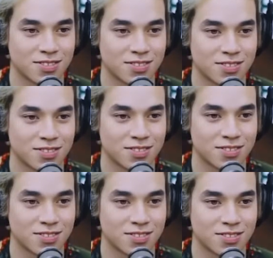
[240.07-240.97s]

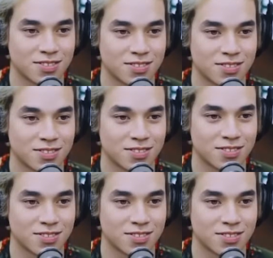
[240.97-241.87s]

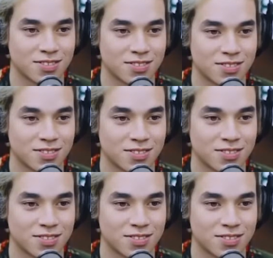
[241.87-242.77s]

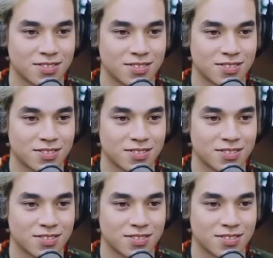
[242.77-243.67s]

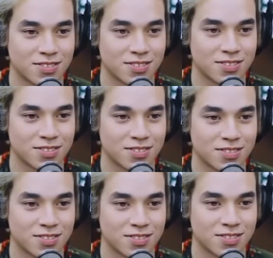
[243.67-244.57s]

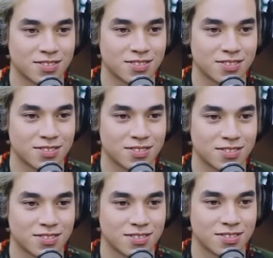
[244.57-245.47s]

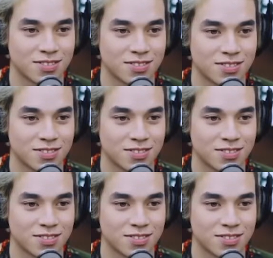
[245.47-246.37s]

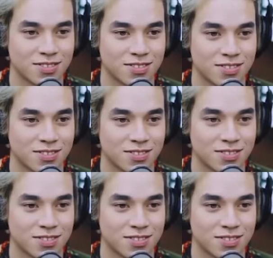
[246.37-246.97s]
The person shown says nothing.